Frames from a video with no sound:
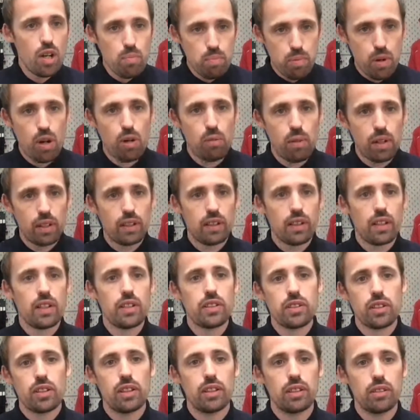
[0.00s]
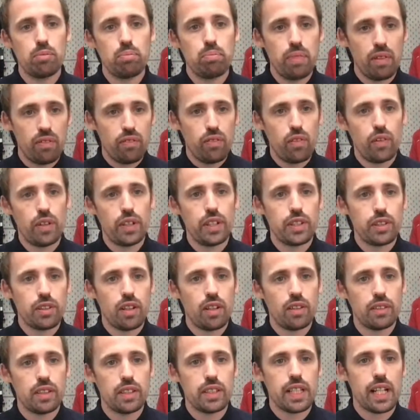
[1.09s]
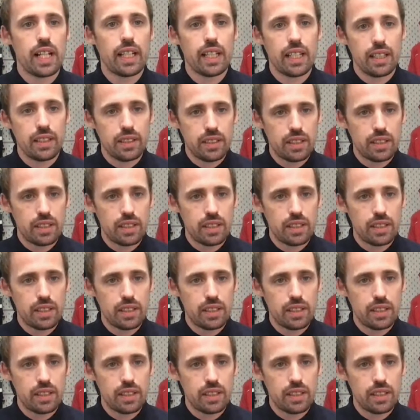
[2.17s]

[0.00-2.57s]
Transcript: Put one of those on before you try on the jacket,